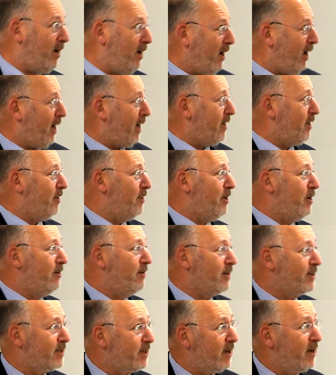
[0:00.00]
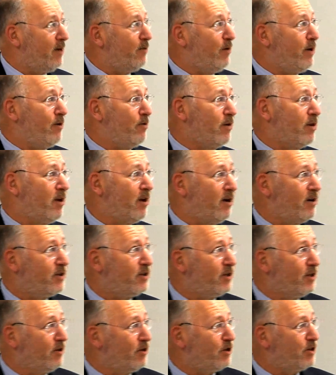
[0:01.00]
And in the USA, we don't care
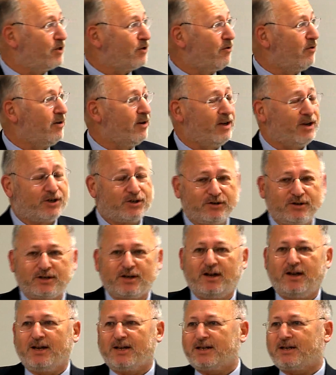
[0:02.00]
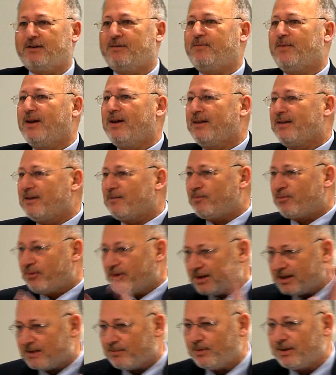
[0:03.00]
signatures or initials. So the
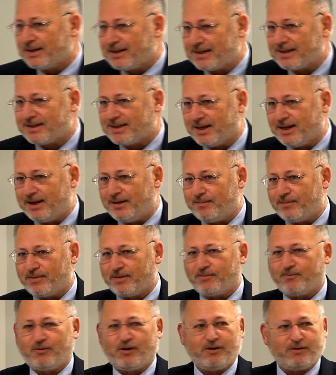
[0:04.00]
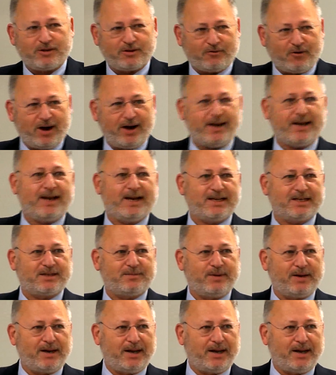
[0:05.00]
principle is the same. The, the writing has to be